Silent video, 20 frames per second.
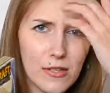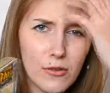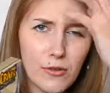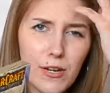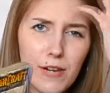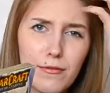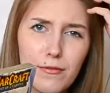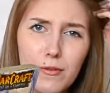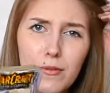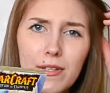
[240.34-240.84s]
or
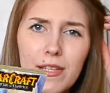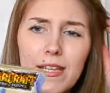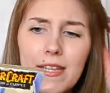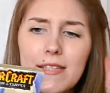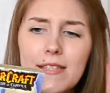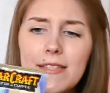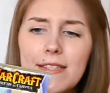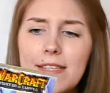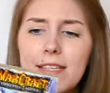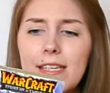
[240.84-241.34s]
everyone has
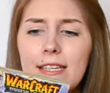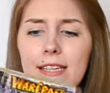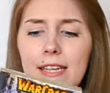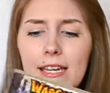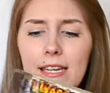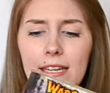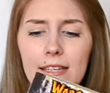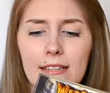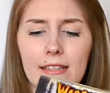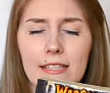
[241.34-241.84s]
seen
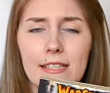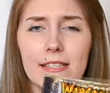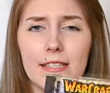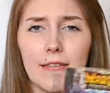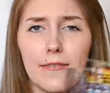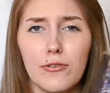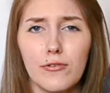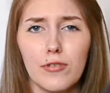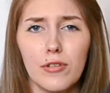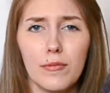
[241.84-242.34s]
it, at least
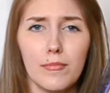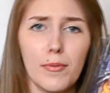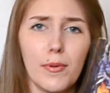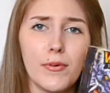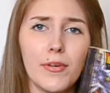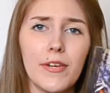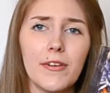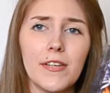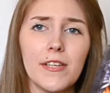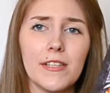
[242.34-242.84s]
everyone in
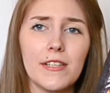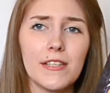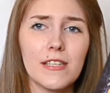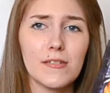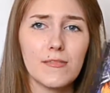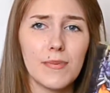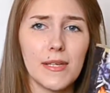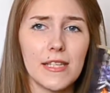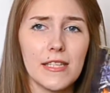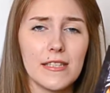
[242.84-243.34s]
Bulgaria does,
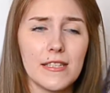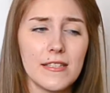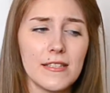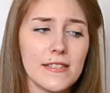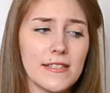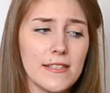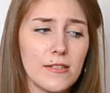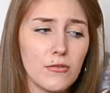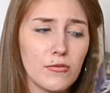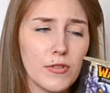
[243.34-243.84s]
because it's
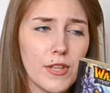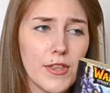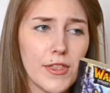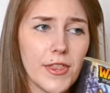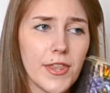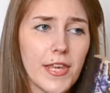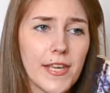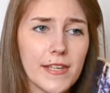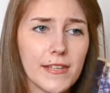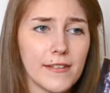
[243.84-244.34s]
the only
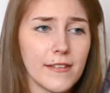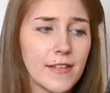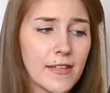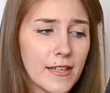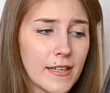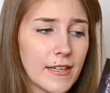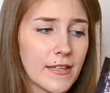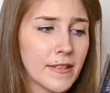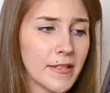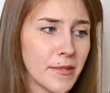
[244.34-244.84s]
thing
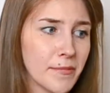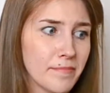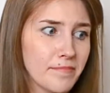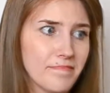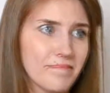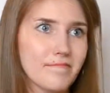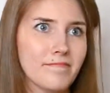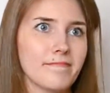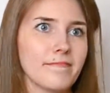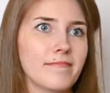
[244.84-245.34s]

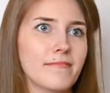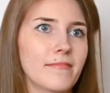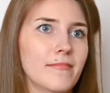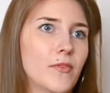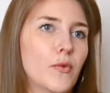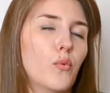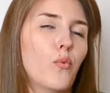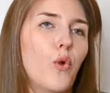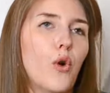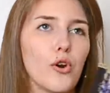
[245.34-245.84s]

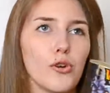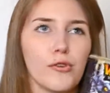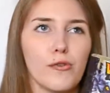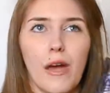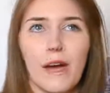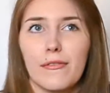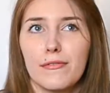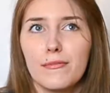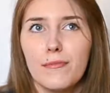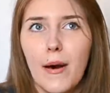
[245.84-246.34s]

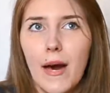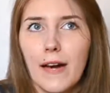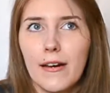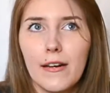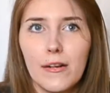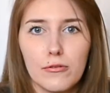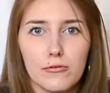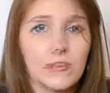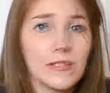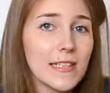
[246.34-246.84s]
Warcraft
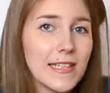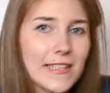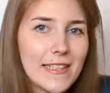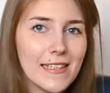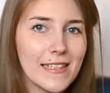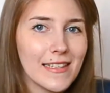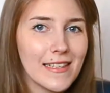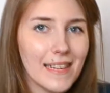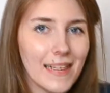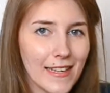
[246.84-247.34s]
manga
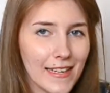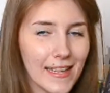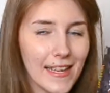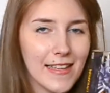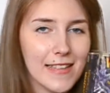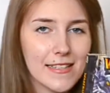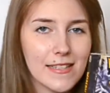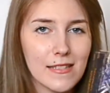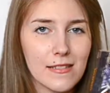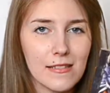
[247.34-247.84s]
related, I
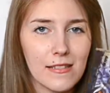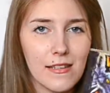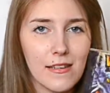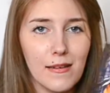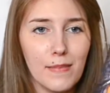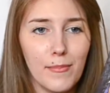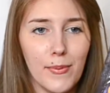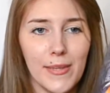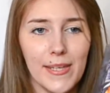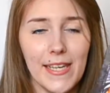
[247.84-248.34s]
guess.
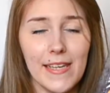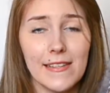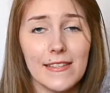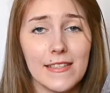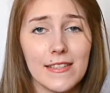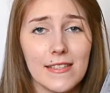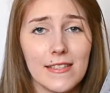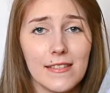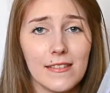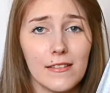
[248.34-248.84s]
But yeah,
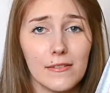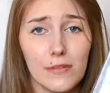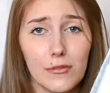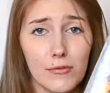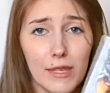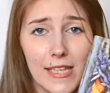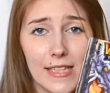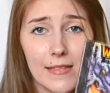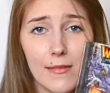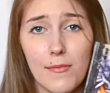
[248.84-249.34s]
this is another
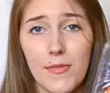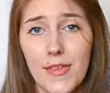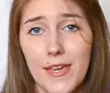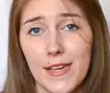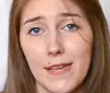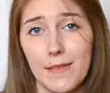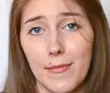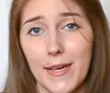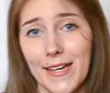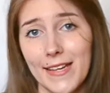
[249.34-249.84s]
random
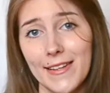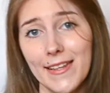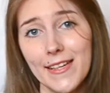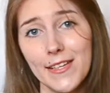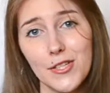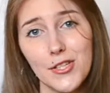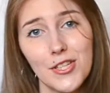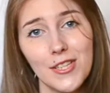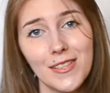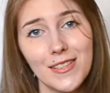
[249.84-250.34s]
thing in my
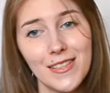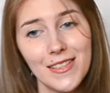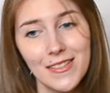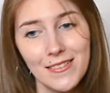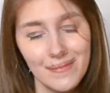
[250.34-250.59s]
collection.